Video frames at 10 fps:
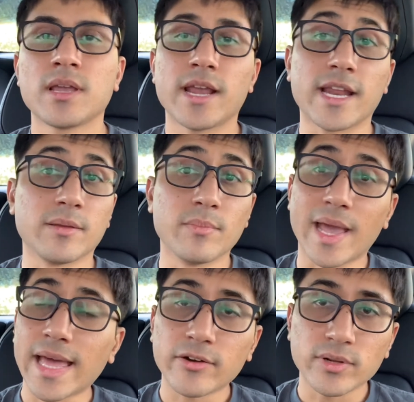any
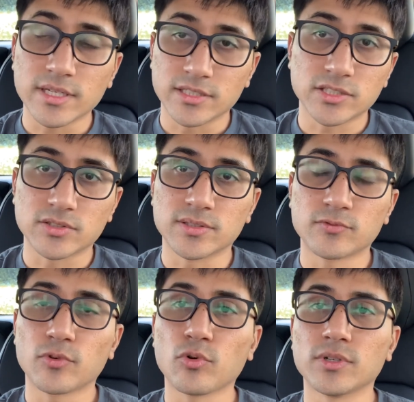battery issues, of
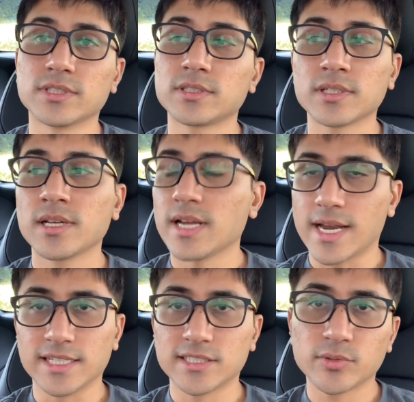course,
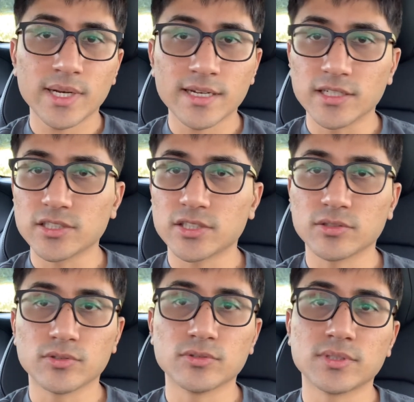any screen
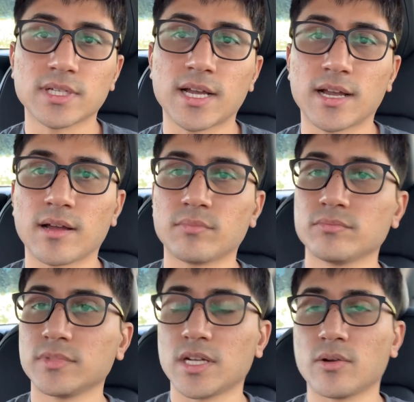issues,
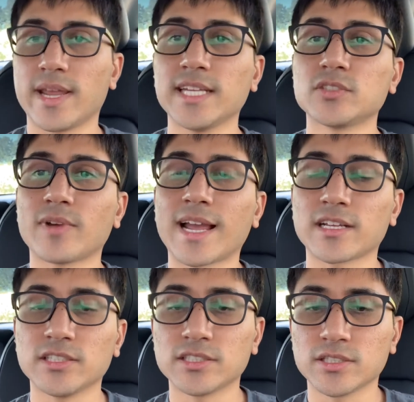HVAC
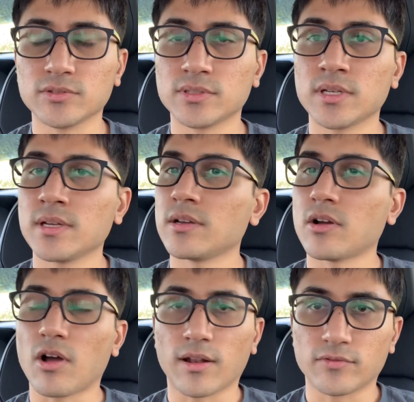issues,
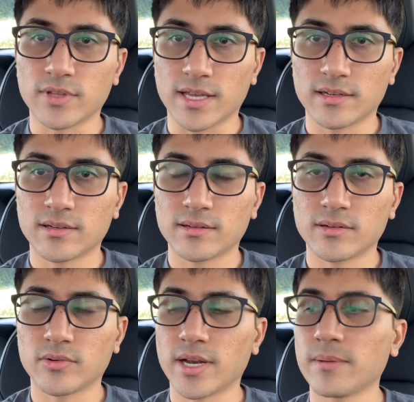all of that,
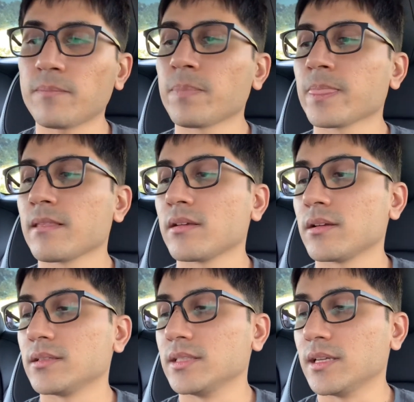right?
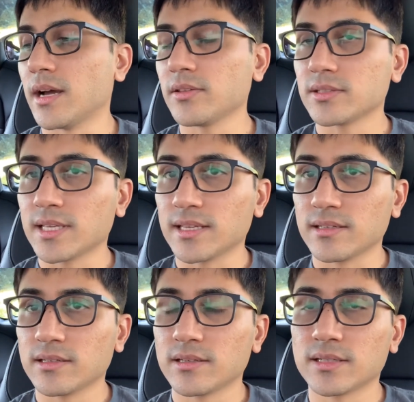The other thing
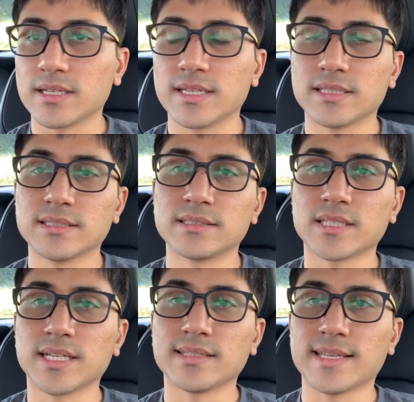is
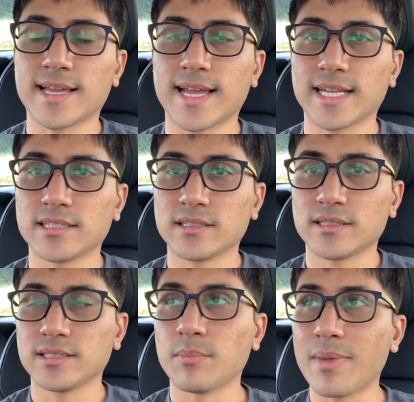that
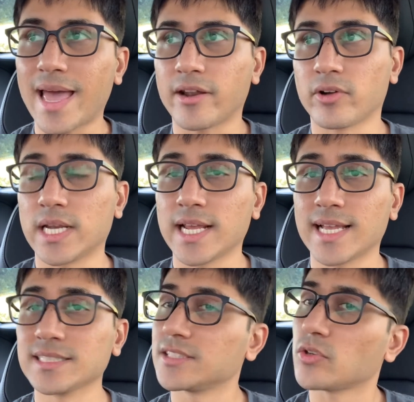the battery
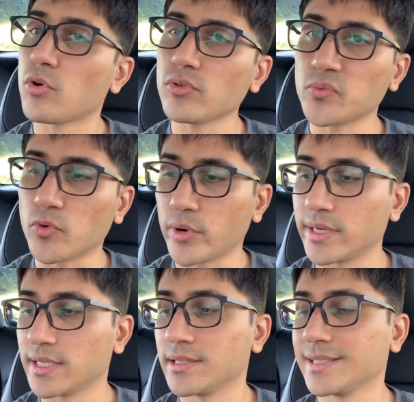has its own
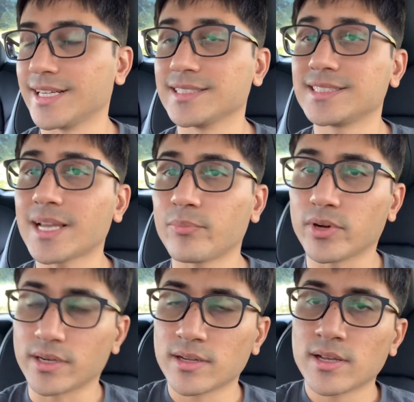warranty that is
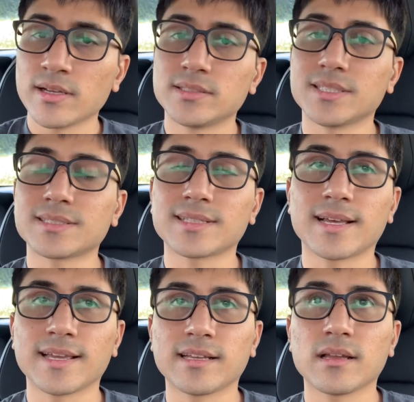separate. Just
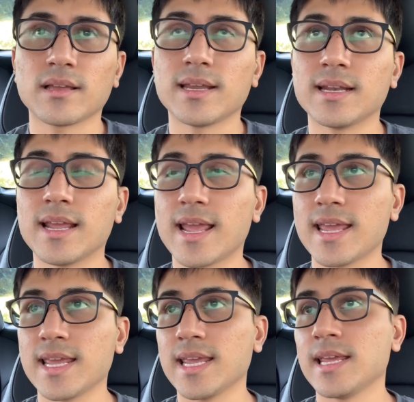like in
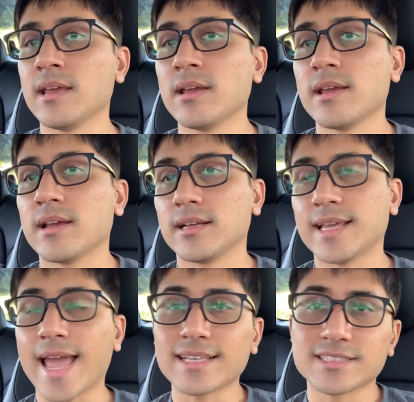a
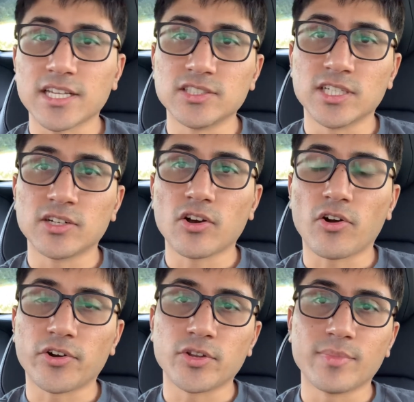gas engine
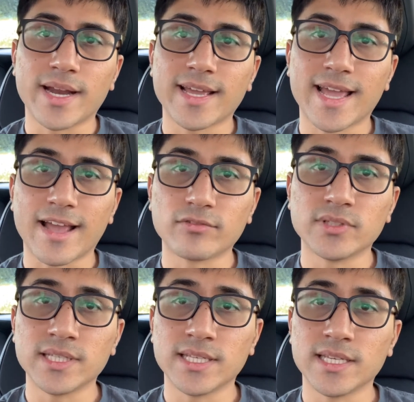car, you might have
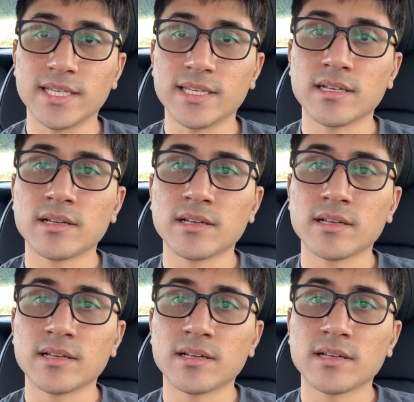the